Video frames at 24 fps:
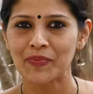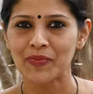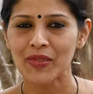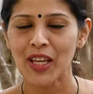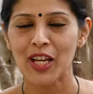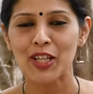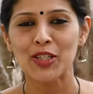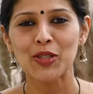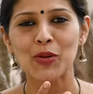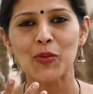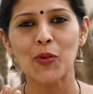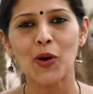
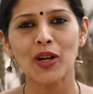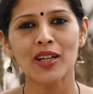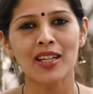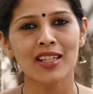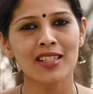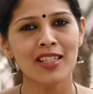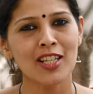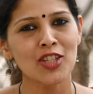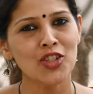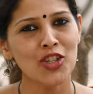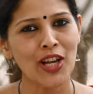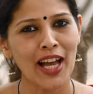So what does
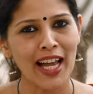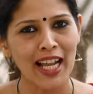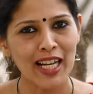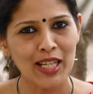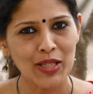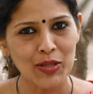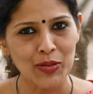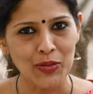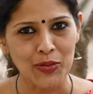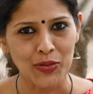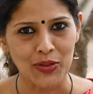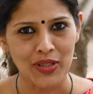the child
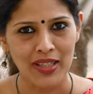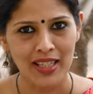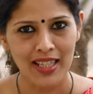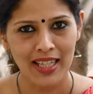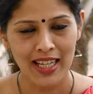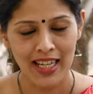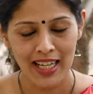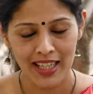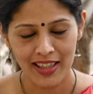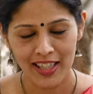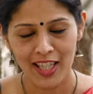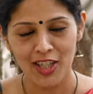do?
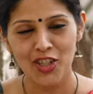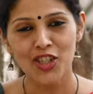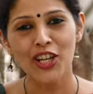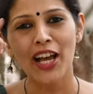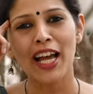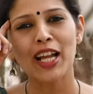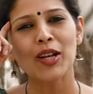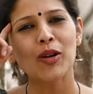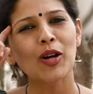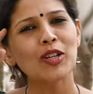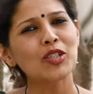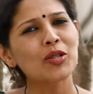The
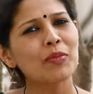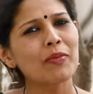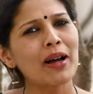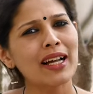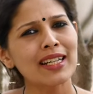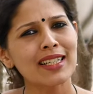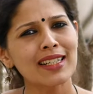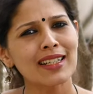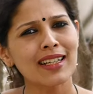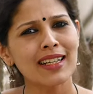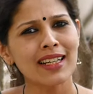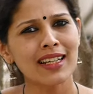child
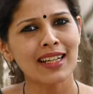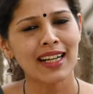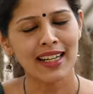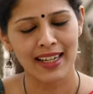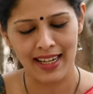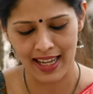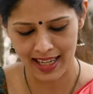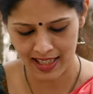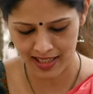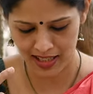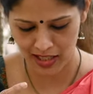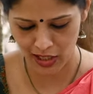automatically
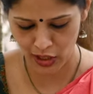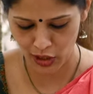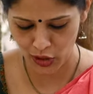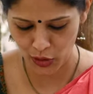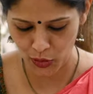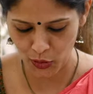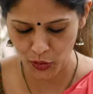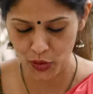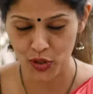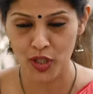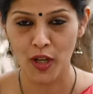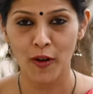connects the
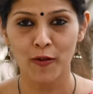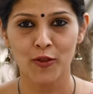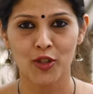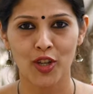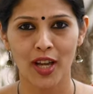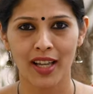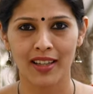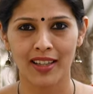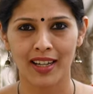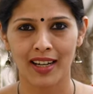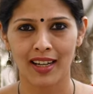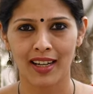use of
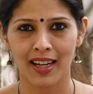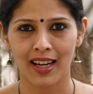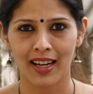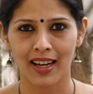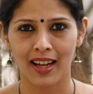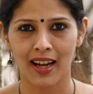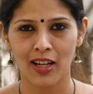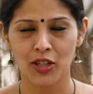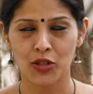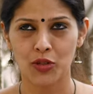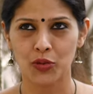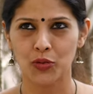
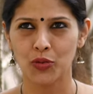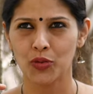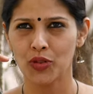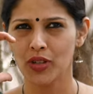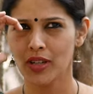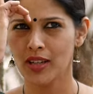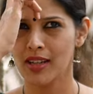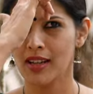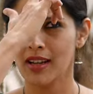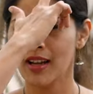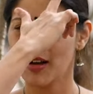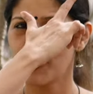Chandrakala to
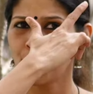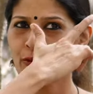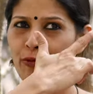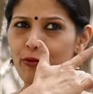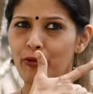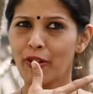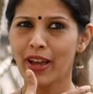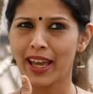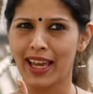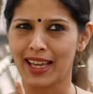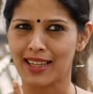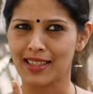
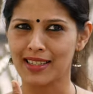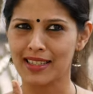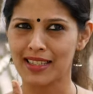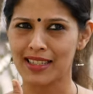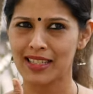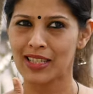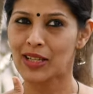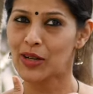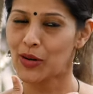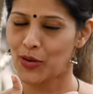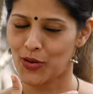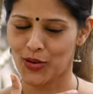face,
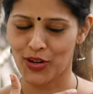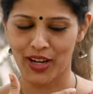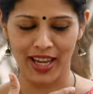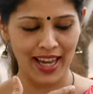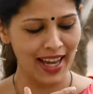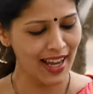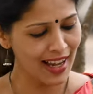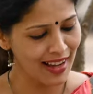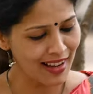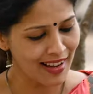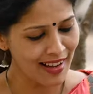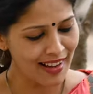okay?
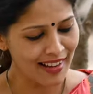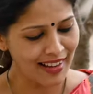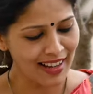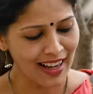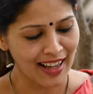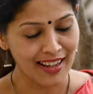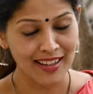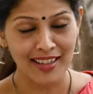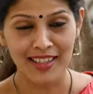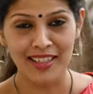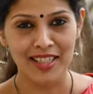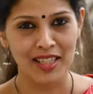
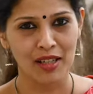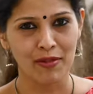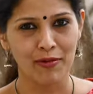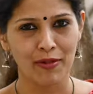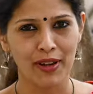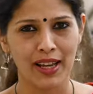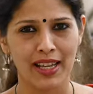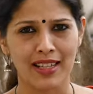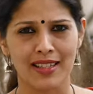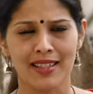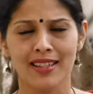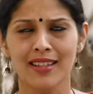Colors the
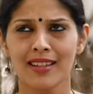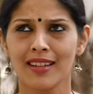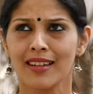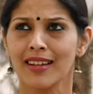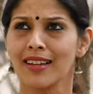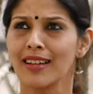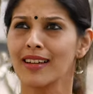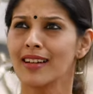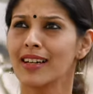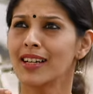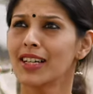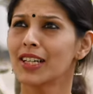face
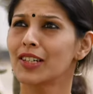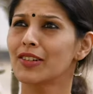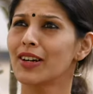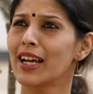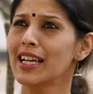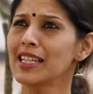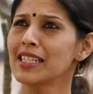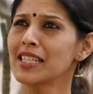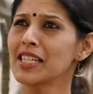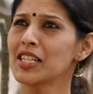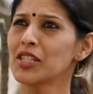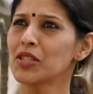
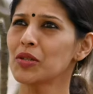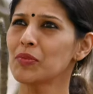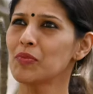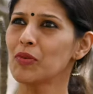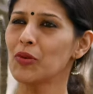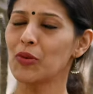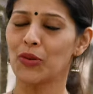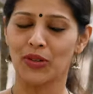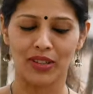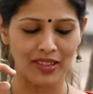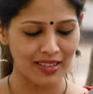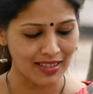crescent
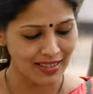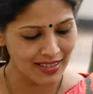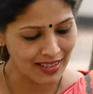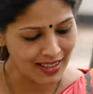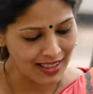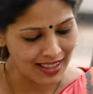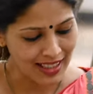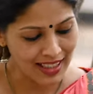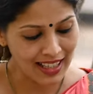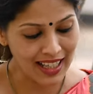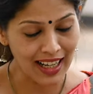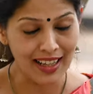moon
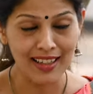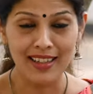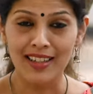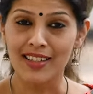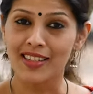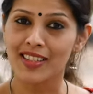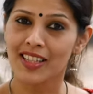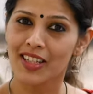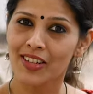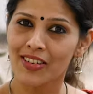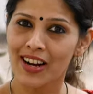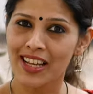colors
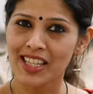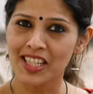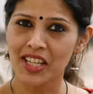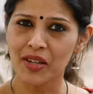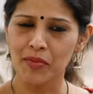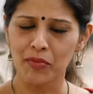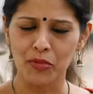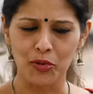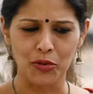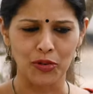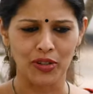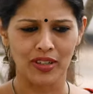the crescent
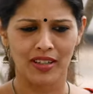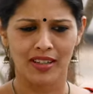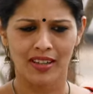moon